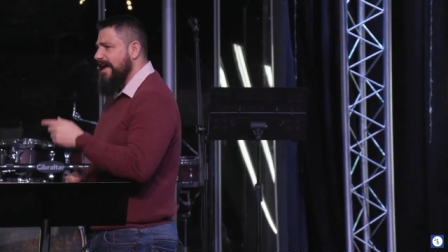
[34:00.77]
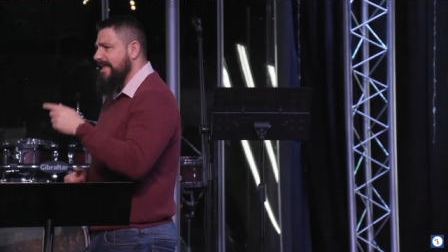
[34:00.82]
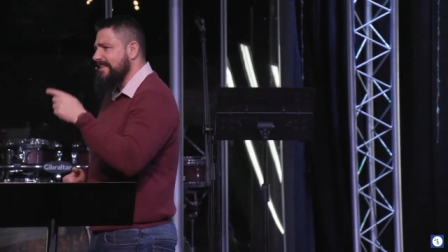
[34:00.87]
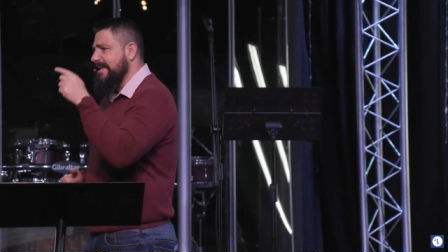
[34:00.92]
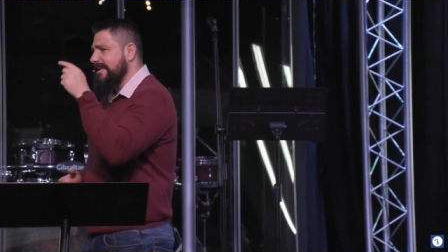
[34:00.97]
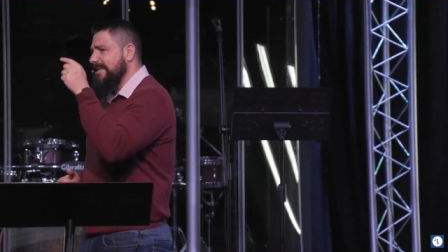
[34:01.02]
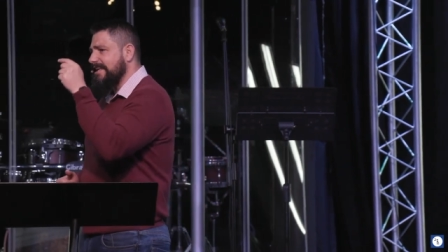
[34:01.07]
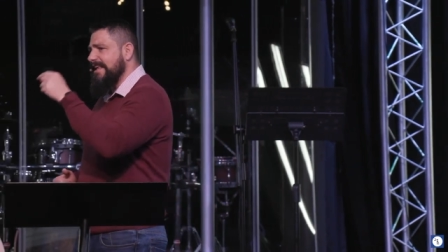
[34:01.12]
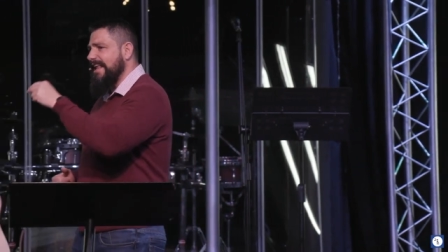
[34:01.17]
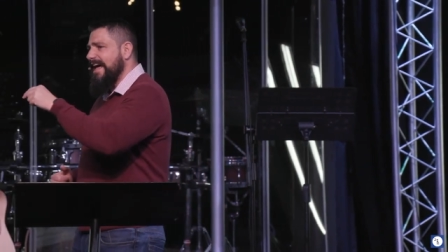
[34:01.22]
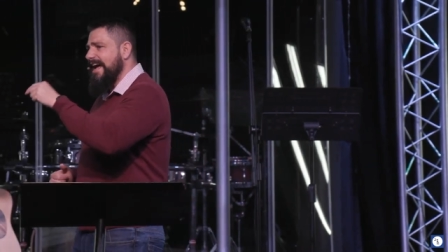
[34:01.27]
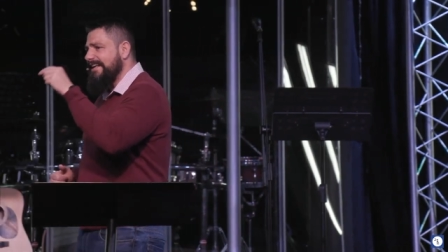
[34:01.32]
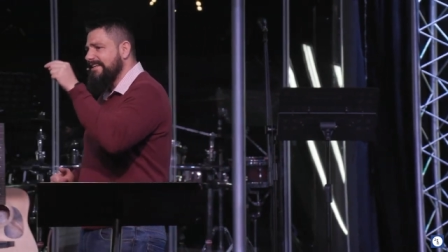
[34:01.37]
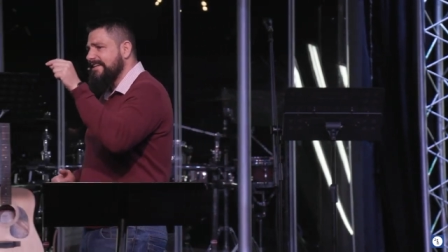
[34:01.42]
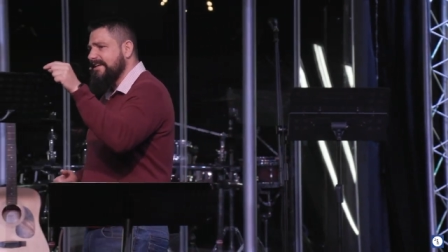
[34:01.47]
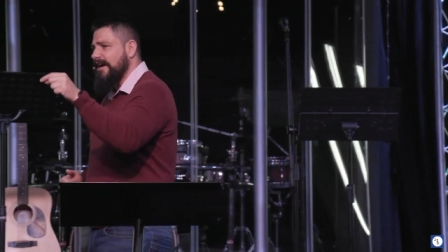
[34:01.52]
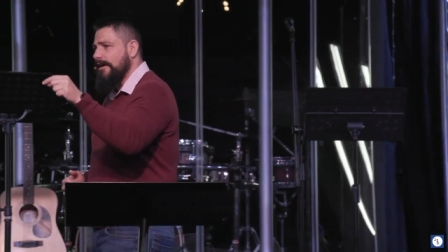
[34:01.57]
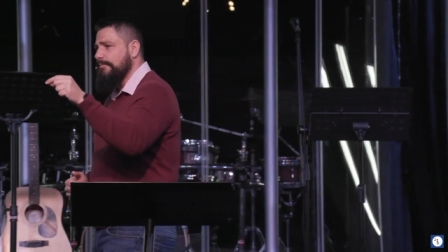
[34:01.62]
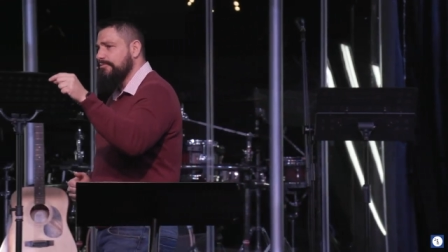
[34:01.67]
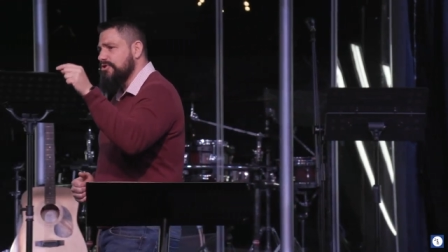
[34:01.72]
and that
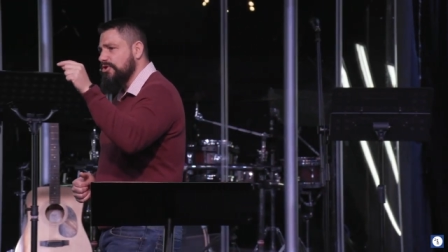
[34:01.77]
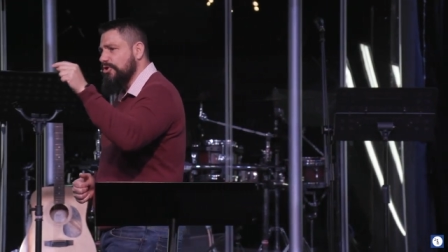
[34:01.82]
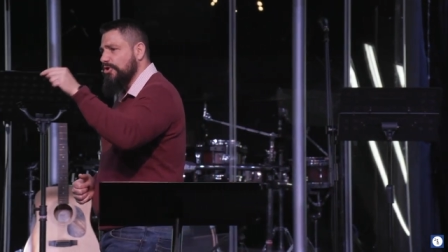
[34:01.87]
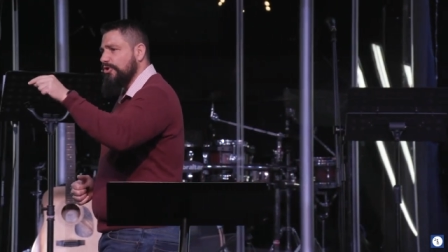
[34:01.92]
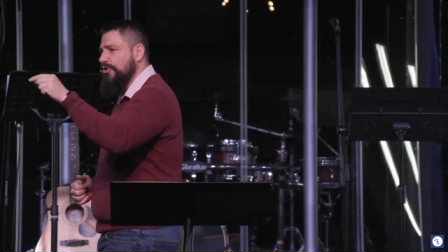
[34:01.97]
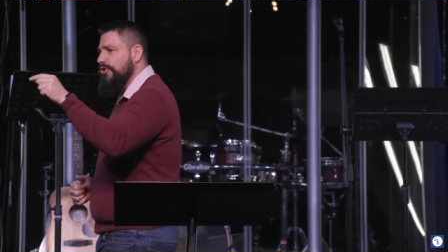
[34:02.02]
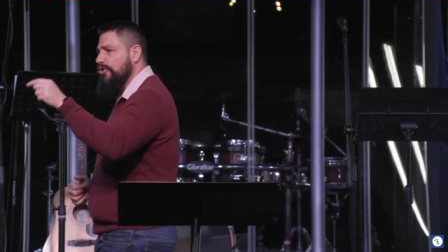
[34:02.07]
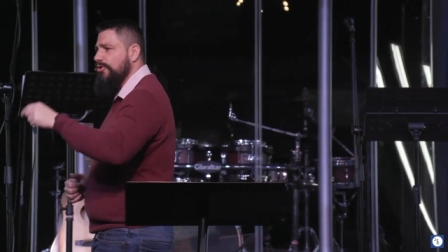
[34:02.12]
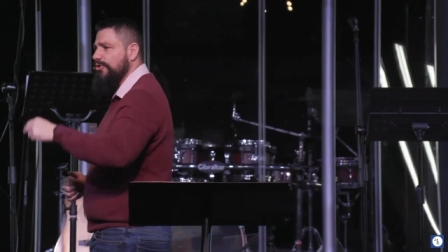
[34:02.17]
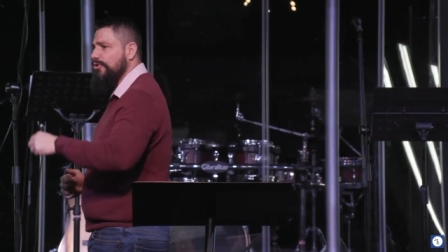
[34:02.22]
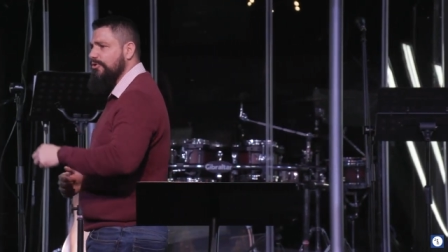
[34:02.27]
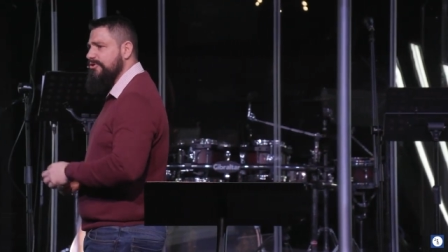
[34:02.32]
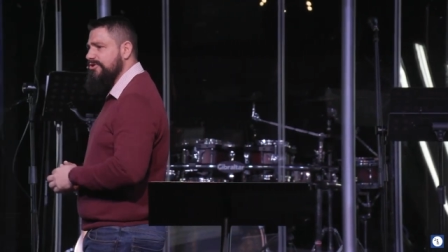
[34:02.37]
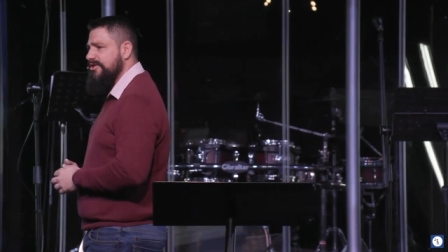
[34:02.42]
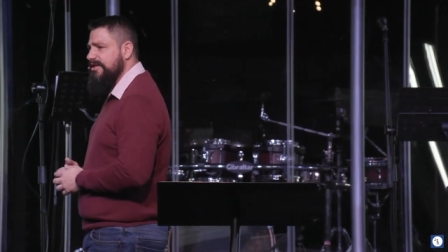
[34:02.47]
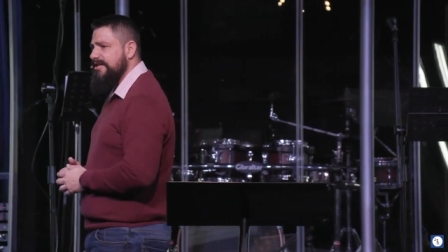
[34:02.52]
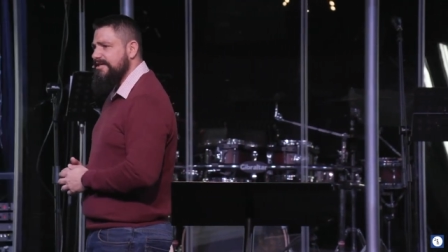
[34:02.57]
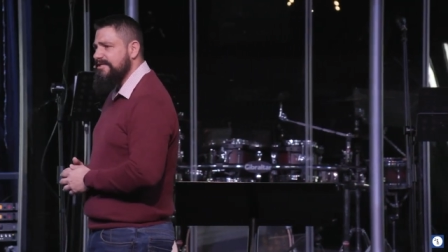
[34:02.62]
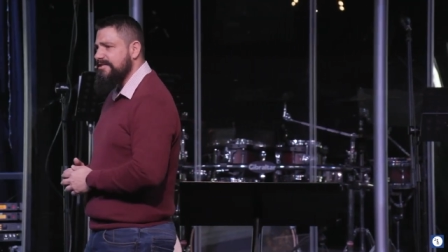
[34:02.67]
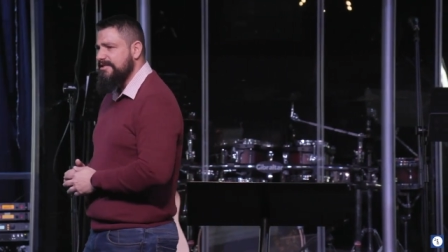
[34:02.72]
light comes through you,
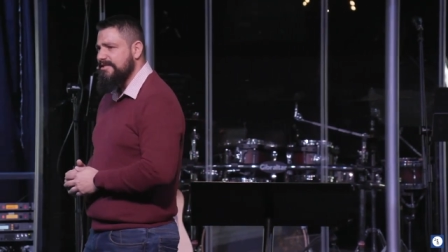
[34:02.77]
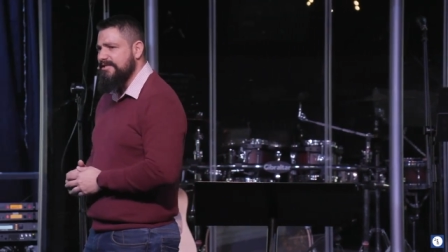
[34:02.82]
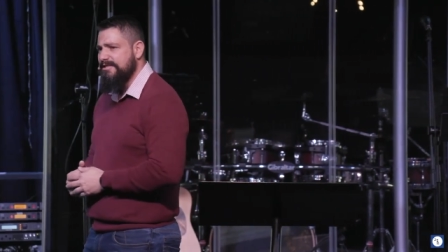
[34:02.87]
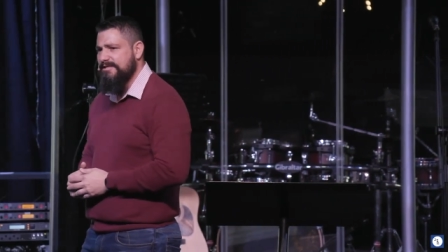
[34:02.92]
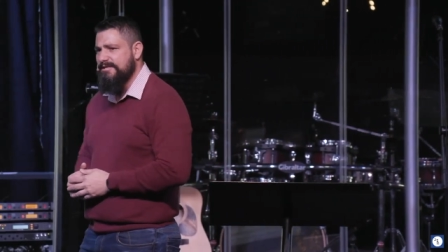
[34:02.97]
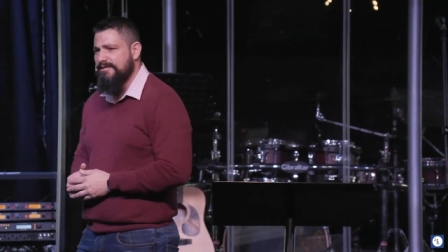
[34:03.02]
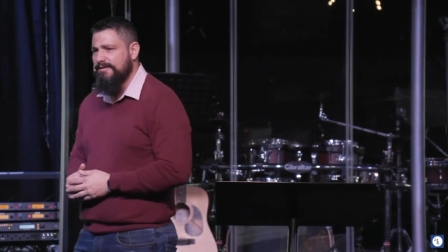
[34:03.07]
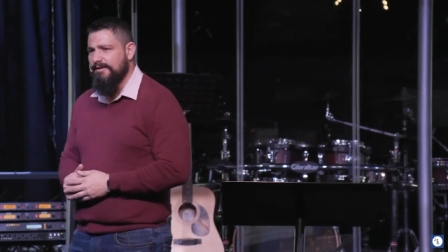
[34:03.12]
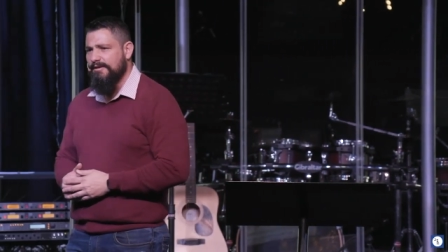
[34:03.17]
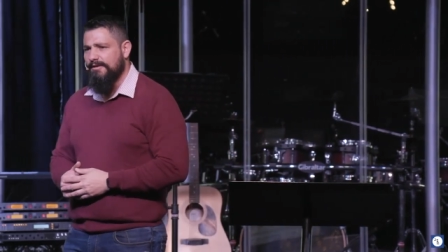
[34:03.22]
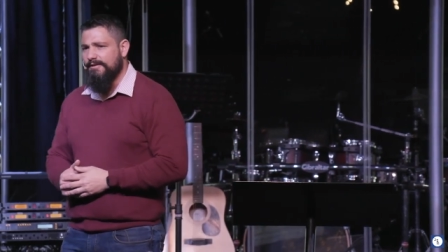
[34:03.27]
Jesus.